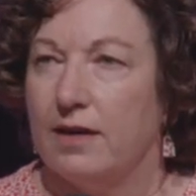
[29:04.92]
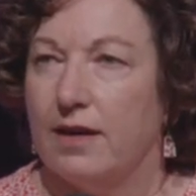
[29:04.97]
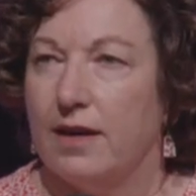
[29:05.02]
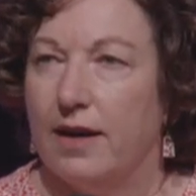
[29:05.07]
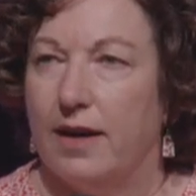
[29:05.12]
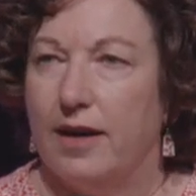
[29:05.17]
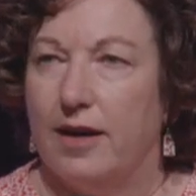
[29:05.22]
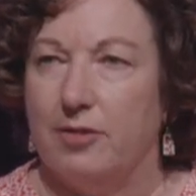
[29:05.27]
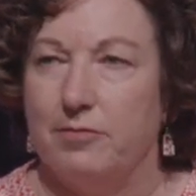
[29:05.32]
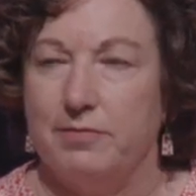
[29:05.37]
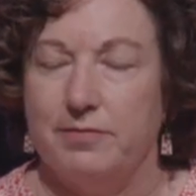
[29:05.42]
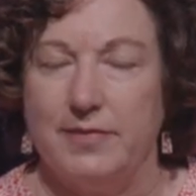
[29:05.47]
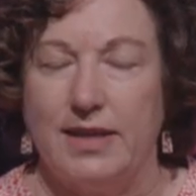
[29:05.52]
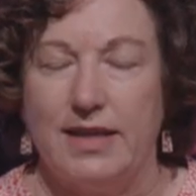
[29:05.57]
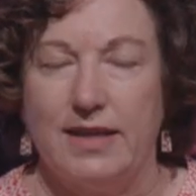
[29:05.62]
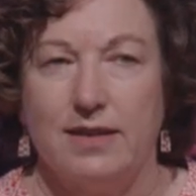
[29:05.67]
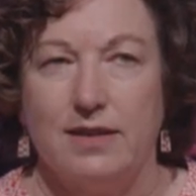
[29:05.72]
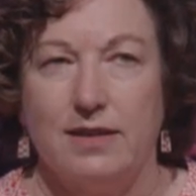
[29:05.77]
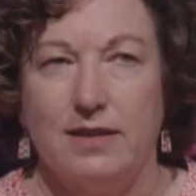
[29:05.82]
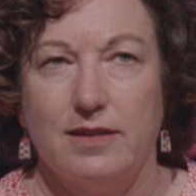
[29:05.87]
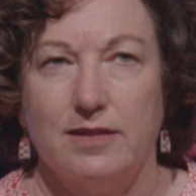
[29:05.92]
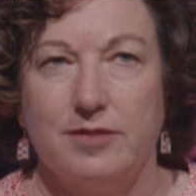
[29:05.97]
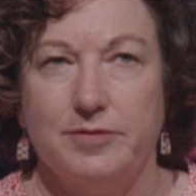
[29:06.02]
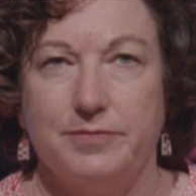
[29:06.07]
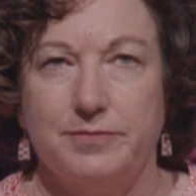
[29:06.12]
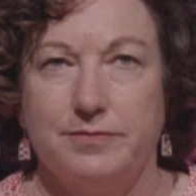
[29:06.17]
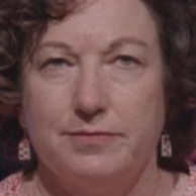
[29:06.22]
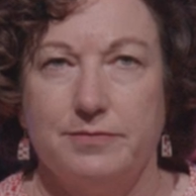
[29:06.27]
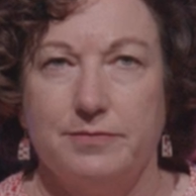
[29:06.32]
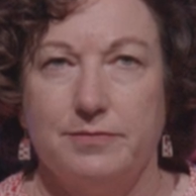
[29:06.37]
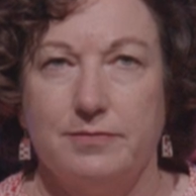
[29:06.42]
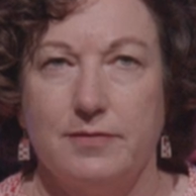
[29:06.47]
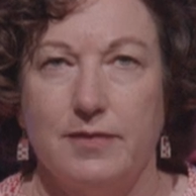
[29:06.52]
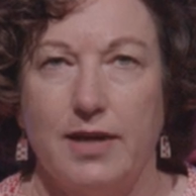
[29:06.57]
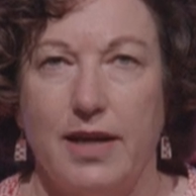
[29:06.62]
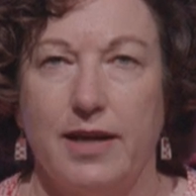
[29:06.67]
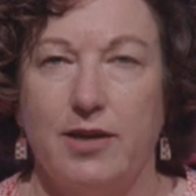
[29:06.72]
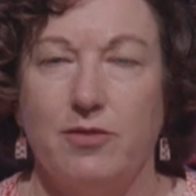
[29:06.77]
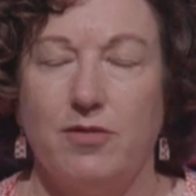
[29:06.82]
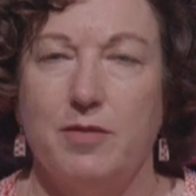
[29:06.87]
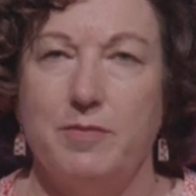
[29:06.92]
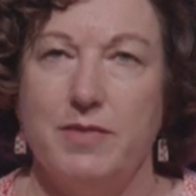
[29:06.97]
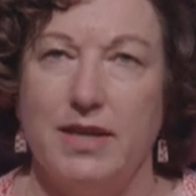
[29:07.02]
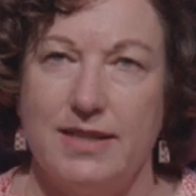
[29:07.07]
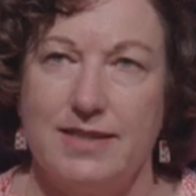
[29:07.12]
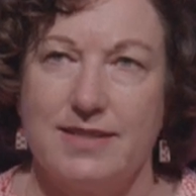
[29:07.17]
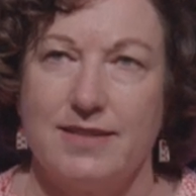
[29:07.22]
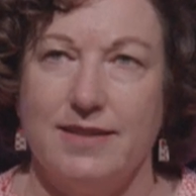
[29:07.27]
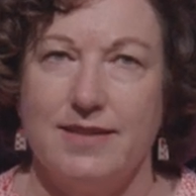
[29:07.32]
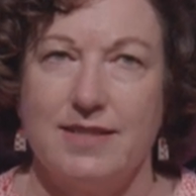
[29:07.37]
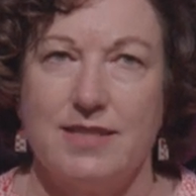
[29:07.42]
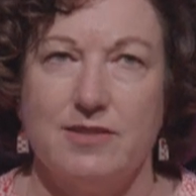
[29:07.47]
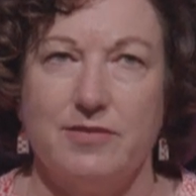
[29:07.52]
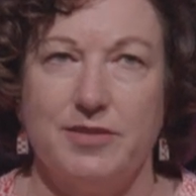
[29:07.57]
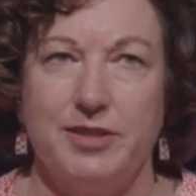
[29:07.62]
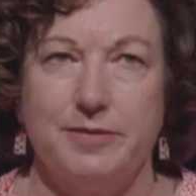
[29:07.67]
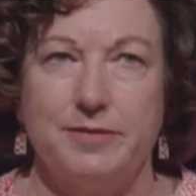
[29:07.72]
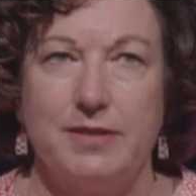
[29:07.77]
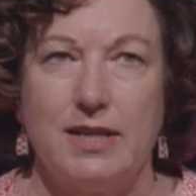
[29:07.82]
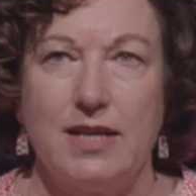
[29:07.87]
Yep. how do I make sense of it?